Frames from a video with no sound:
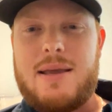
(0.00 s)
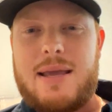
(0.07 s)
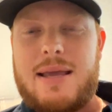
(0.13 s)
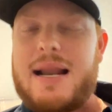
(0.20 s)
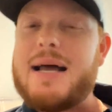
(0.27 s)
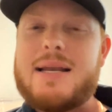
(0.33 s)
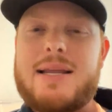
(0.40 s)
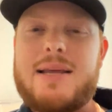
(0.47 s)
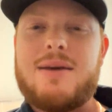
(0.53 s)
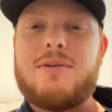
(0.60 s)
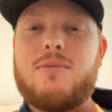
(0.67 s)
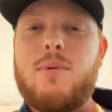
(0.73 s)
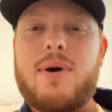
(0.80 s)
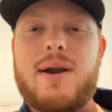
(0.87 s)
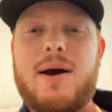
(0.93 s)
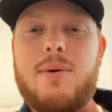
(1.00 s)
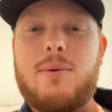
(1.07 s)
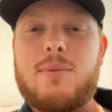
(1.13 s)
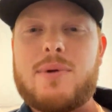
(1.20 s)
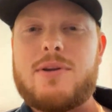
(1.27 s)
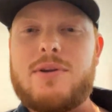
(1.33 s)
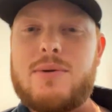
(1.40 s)
an idea of what I
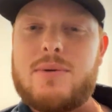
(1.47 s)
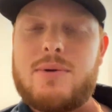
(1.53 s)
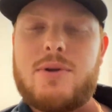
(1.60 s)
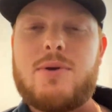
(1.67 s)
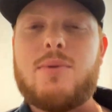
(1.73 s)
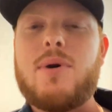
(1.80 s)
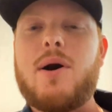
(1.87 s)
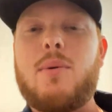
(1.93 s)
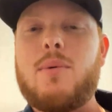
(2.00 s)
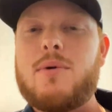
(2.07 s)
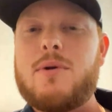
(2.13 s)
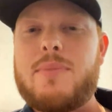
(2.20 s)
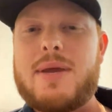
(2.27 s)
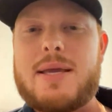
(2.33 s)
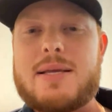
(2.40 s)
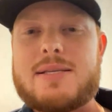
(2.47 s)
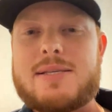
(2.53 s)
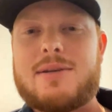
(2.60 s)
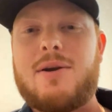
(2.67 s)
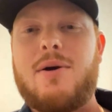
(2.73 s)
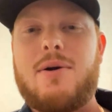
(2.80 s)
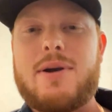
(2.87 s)
want to do and who I want to be as
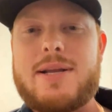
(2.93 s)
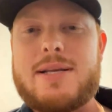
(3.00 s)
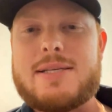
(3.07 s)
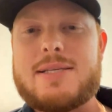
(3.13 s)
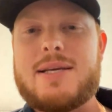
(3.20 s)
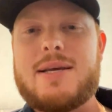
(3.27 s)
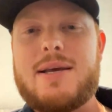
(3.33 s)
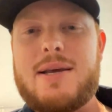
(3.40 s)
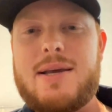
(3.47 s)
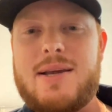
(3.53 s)
an artist.